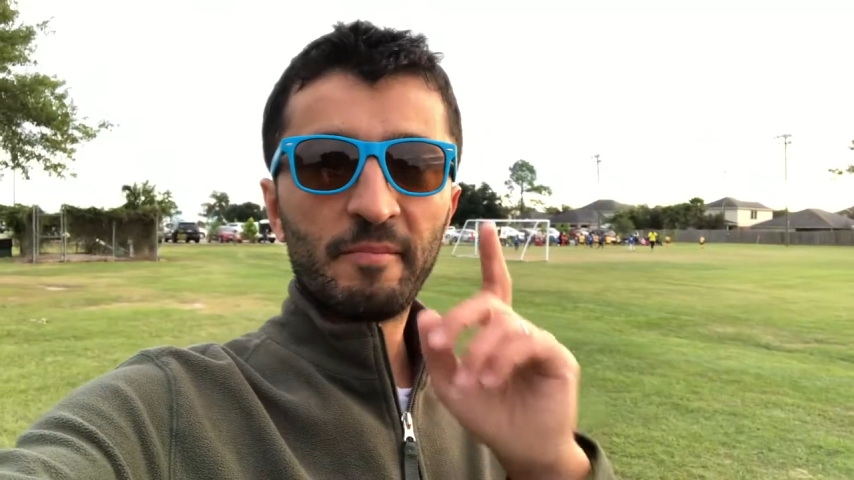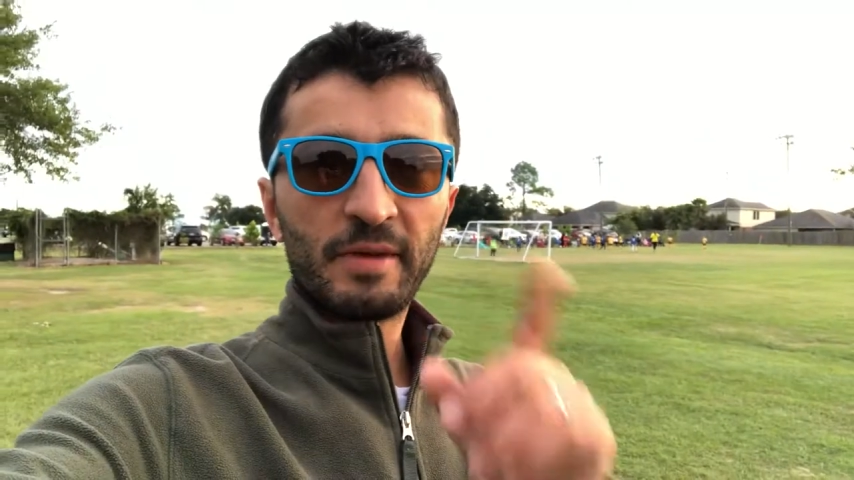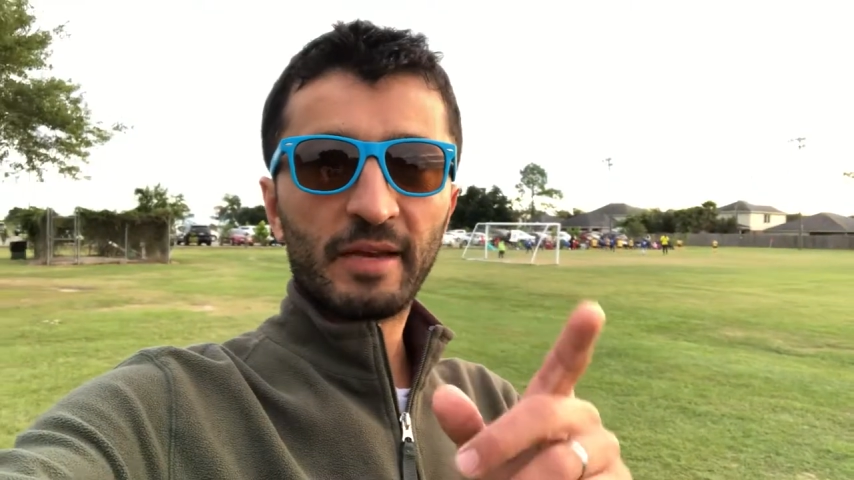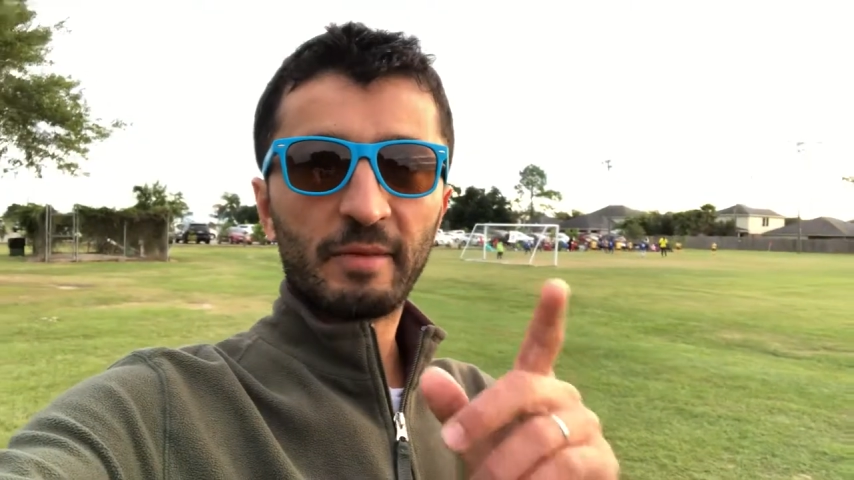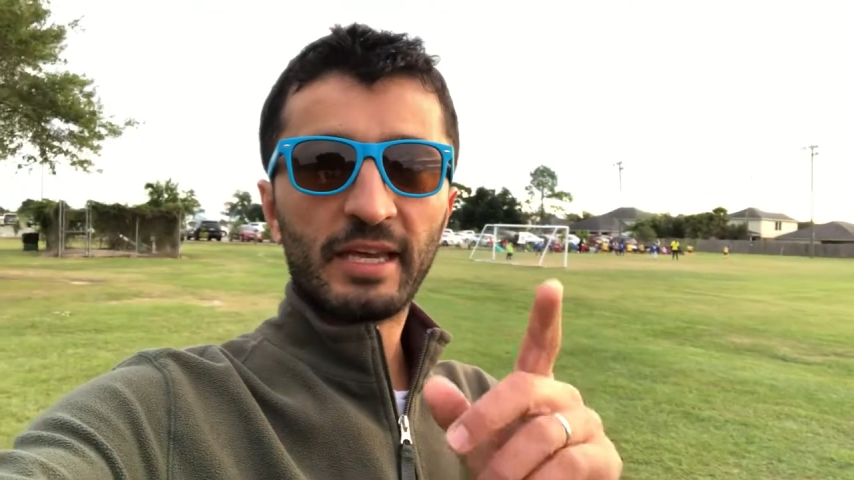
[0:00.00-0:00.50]

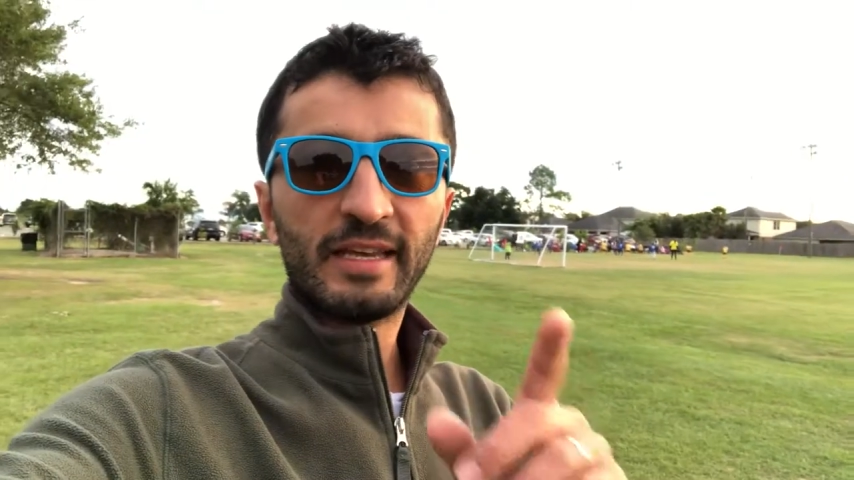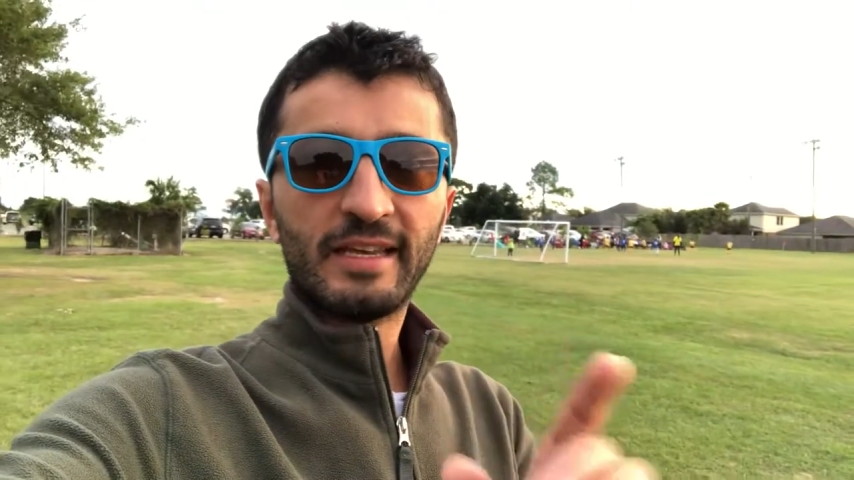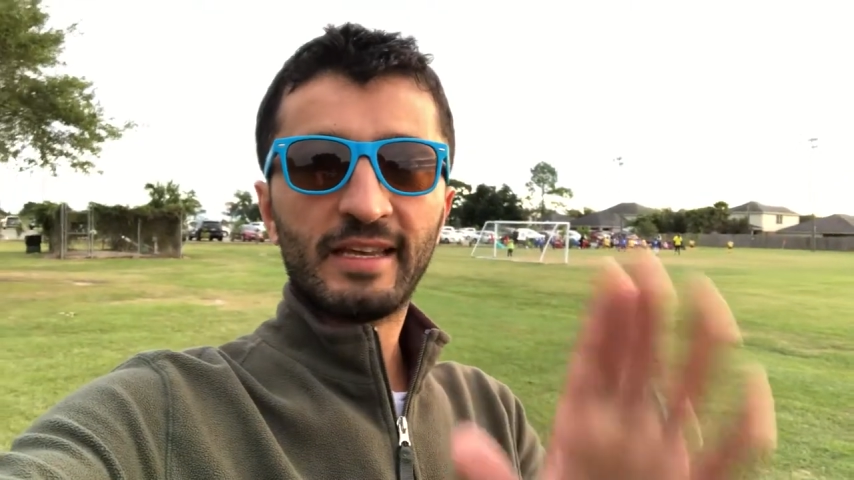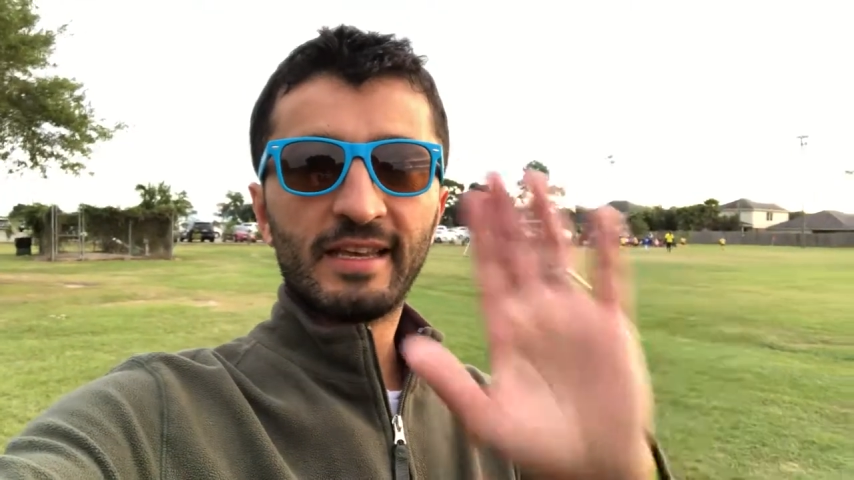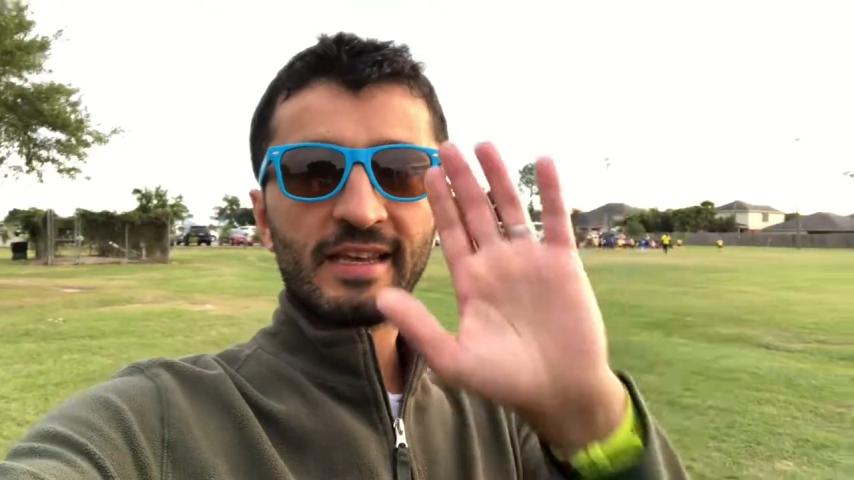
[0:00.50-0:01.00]
Ping me.
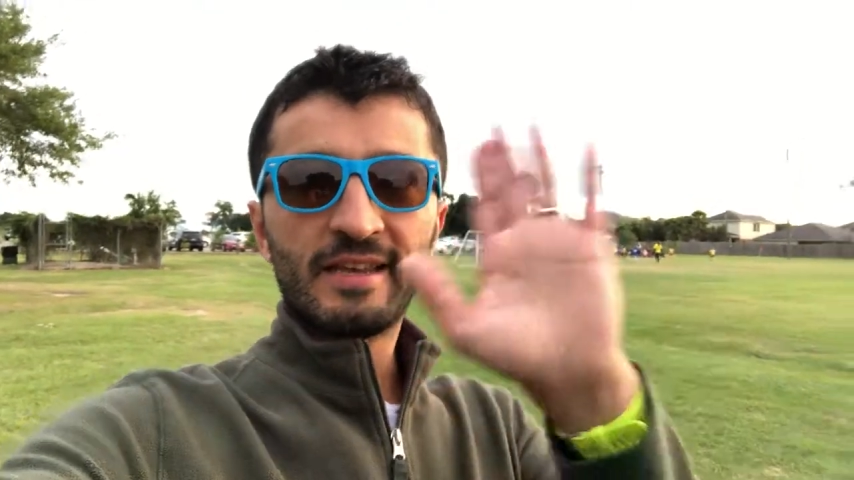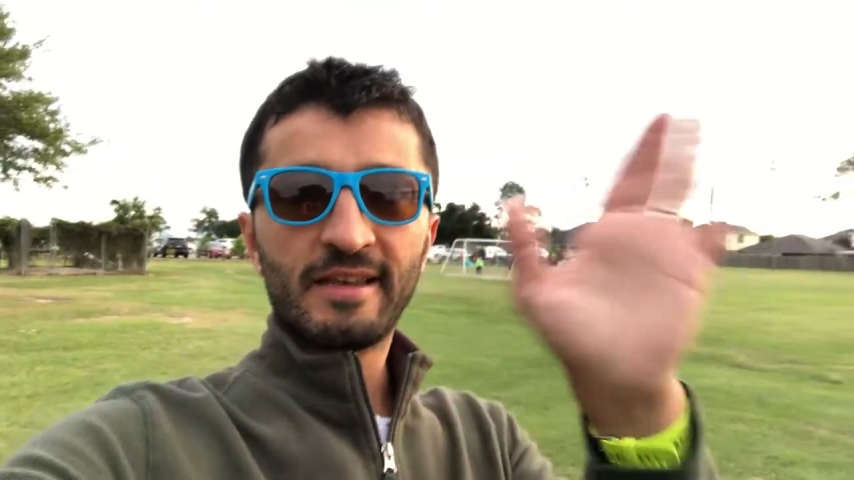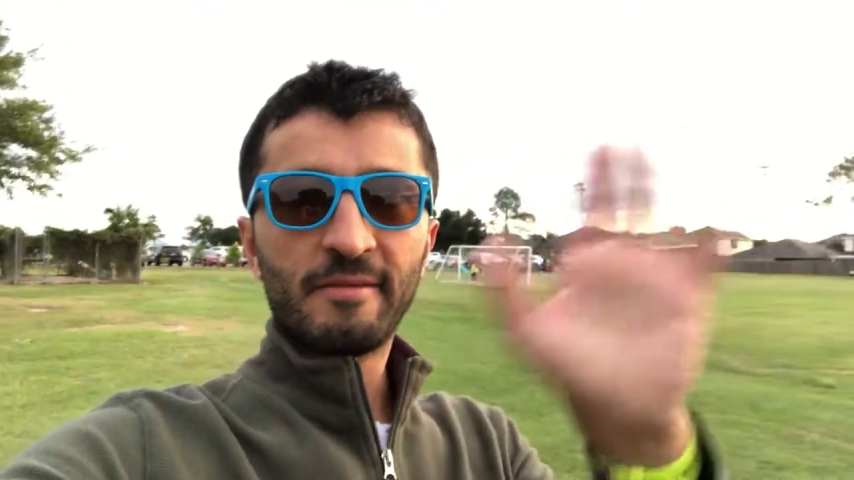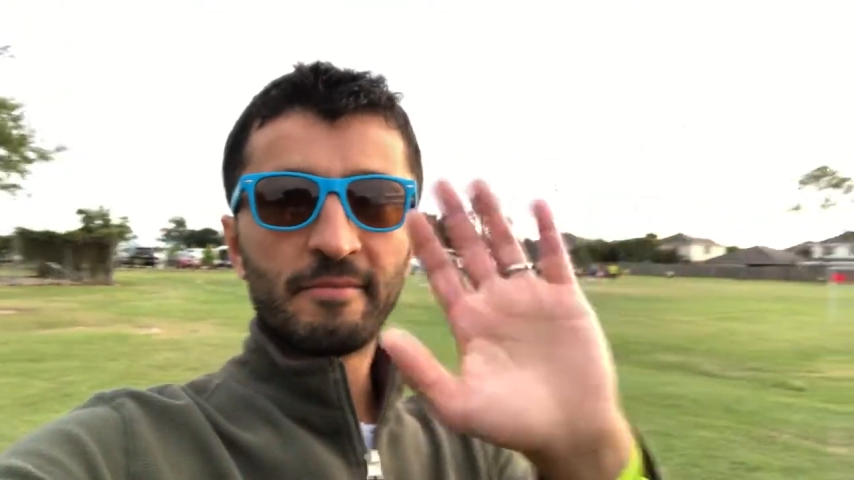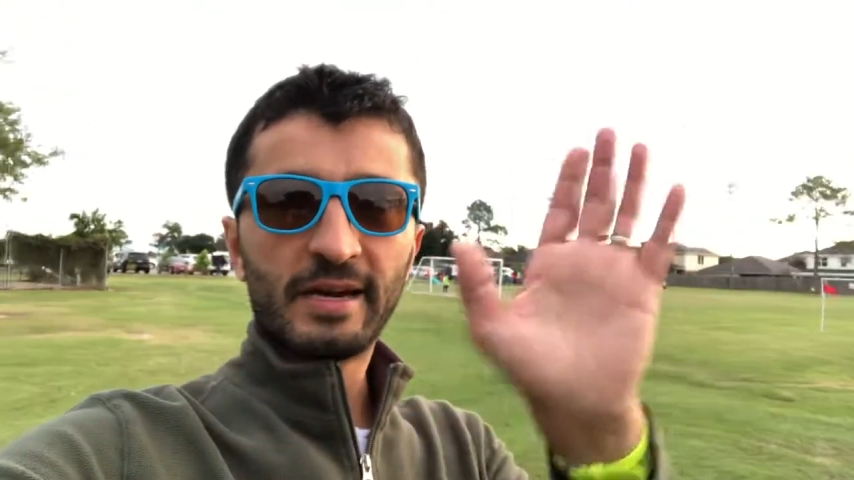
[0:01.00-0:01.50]

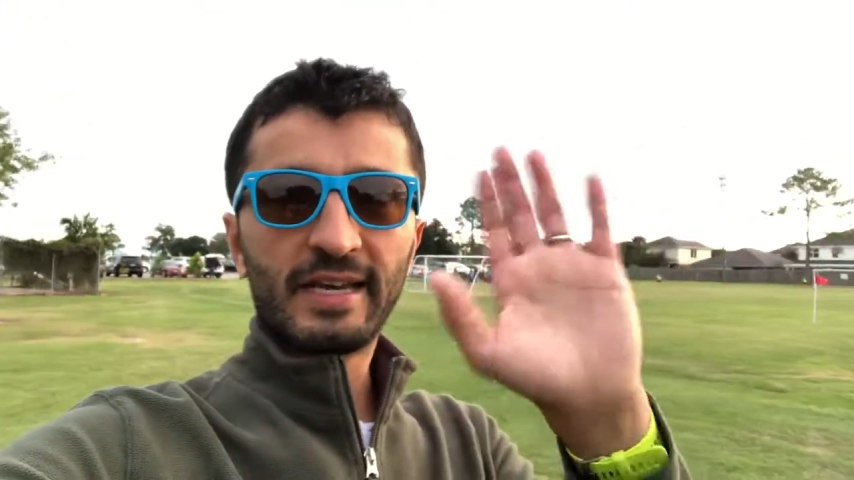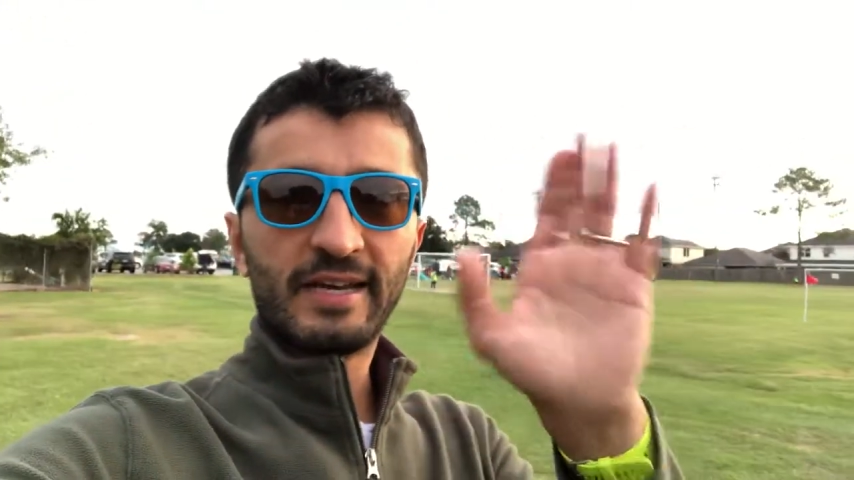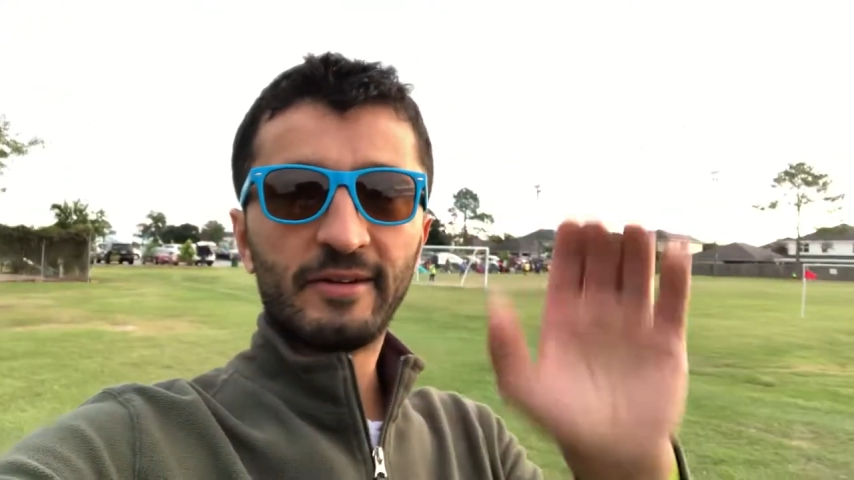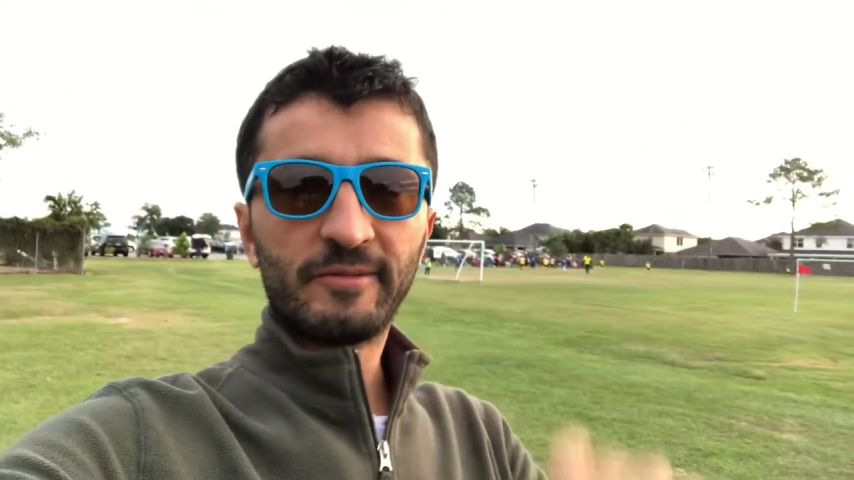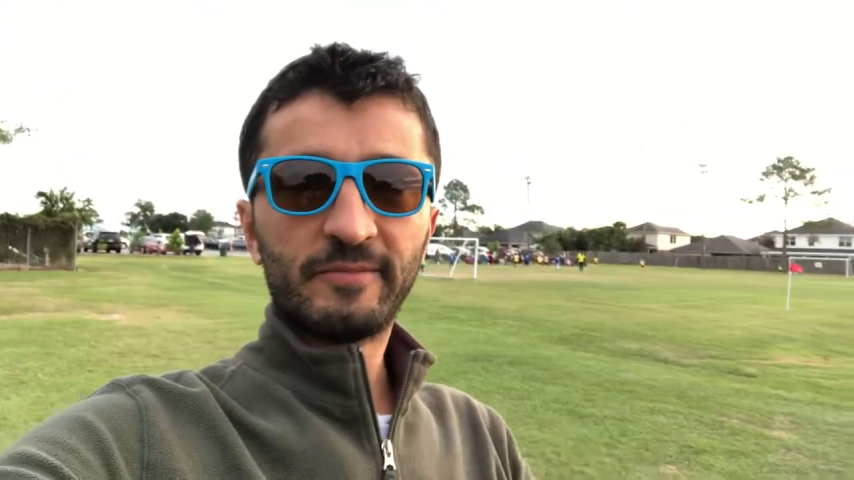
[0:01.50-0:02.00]
Bye now.